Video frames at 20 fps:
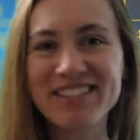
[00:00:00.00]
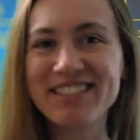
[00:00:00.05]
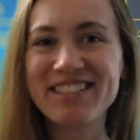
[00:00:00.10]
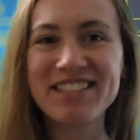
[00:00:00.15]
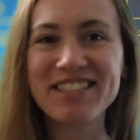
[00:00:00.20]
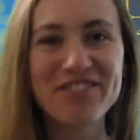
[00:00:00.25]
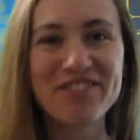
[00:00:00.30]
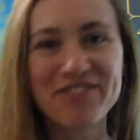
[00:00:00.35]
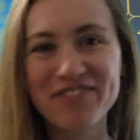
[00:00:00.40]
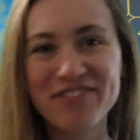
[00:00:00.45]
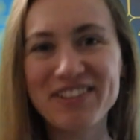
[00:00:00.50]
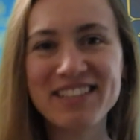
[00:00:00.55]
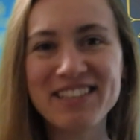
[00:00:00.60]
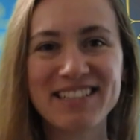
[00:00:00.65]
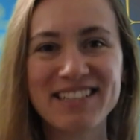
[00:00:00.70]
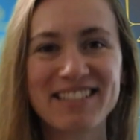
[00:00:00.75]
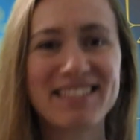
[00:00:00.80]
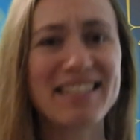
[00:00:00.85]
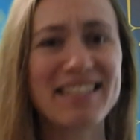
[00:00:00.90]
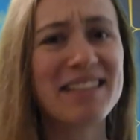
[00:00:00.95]

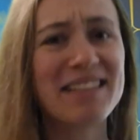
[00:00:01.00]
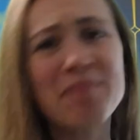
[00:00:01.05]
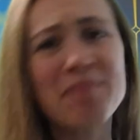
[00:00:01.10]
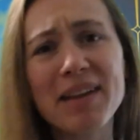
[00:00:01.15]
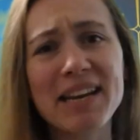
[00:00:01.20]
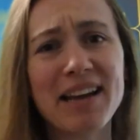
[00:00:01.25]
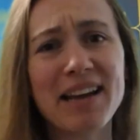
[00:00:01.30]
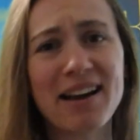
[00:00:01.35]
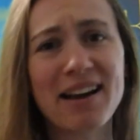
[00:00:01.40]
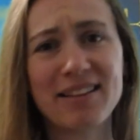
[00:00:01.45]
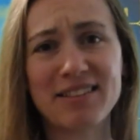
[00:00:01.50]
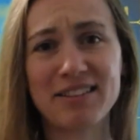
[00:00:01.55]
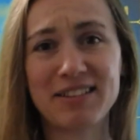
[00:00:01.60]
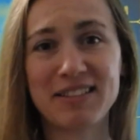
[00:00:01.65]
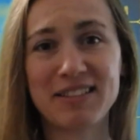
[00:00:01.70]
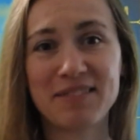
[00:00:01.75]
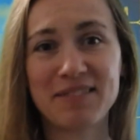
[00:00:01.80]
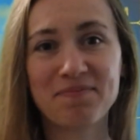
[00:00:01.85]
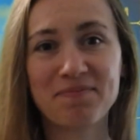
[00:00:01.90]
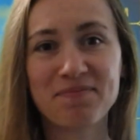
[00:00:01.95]
geophysics, and many
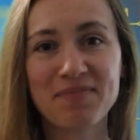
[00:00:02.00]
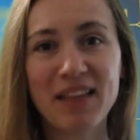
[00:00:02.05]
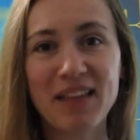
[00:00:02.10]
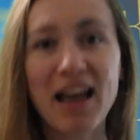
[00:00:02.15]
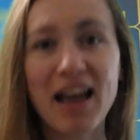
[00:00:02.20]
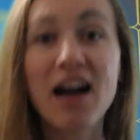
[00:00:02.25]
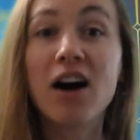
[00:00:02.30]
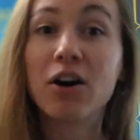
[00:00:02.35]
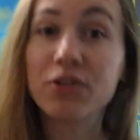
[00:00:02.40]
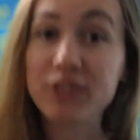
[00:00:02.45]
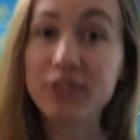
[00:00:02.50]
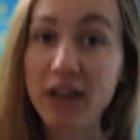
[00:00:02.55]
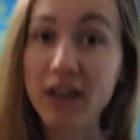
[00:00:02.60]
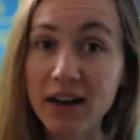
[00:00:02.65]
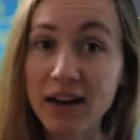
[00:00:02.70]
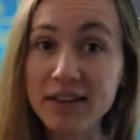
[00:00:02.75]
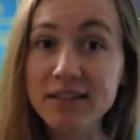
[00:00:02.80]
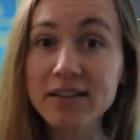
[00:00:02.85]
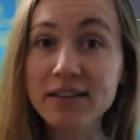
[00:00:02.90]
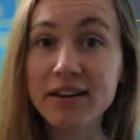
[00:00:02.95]
others. On the
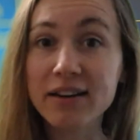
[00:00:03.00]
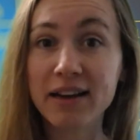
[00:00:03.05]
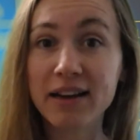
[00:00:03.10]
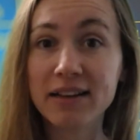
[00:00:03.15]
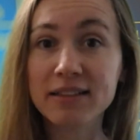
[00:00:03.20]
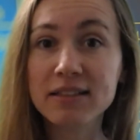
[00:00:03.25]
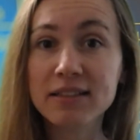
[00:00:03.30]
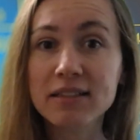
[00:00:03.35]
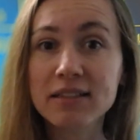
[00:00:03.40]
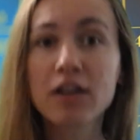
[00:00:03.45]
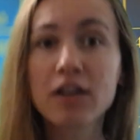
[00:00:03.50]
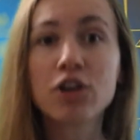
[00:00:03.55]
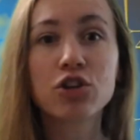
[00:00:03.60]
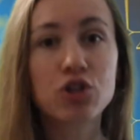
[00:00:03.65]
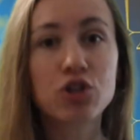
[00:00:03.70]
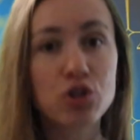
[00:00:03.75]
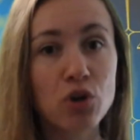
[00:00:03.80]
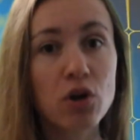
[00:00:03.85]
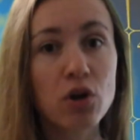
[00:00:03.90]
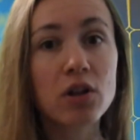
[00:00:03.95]
other hand,
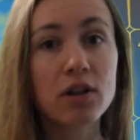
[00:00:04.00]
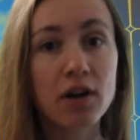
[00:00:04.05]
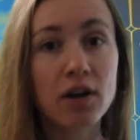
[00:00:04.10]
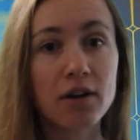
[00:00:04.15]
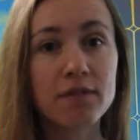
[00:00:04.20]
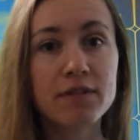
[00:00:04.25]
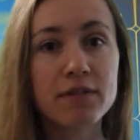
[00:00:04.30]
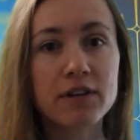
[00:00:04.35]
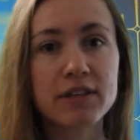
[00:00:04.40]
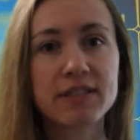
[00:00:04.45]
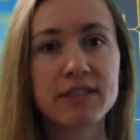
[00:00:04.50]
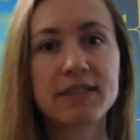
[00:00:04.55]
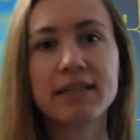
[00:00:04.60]
soil cover is